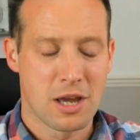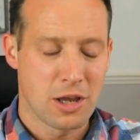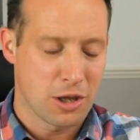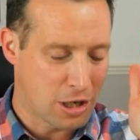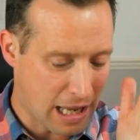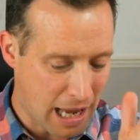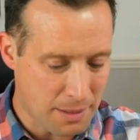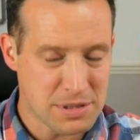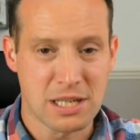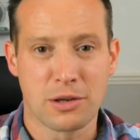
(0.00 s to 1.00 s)
You can
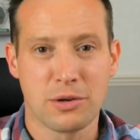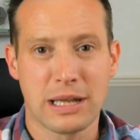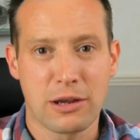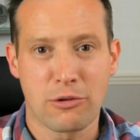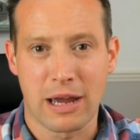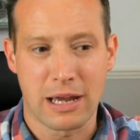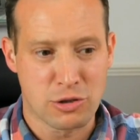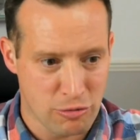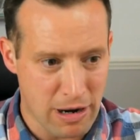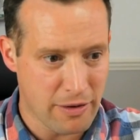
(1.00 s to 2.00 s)
absolutely create a
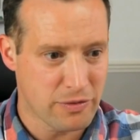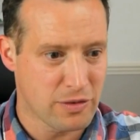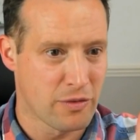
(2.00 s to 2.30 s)
draft of a